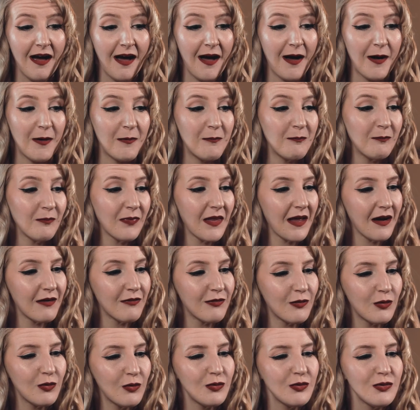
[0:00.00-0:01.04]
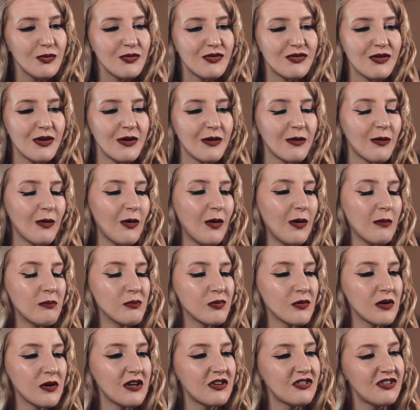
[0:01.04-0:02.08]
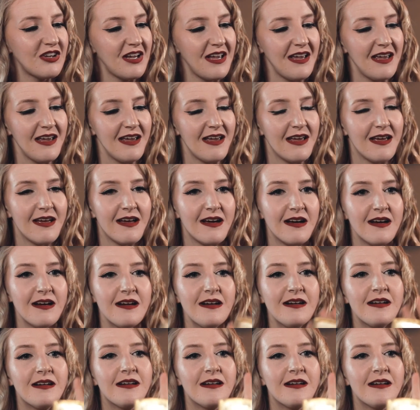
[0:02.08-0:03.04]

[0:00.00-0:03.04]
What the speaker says: I've also got a brush here,